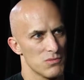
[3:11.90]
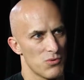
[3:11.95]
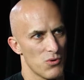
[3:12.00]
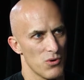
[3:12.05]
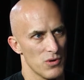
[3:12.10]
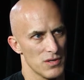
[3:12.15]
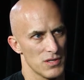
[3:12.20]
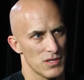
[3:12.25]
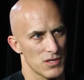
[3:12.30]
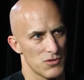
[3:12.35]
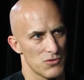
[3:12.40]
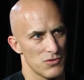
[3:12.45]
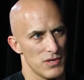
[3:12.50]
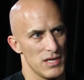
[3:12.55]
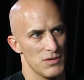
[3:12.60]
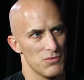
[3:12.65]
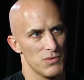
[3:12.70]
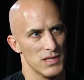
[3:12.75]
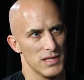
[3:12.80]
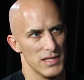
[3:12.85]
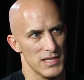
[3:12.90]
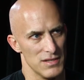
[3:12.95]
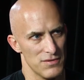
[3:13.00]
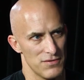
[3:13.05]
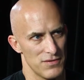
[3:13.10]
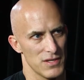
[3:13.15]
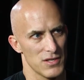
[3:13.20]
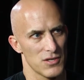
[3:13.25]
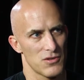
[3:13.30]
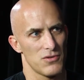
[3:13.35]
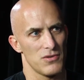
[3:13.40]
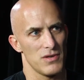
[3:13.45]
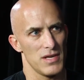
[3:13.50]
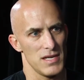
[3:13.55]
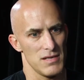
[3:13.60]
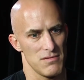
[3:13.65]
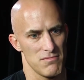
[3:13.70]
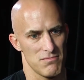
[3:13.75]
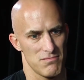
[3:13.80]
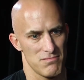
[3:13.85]
important to create relief and to
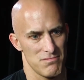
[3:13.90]
create,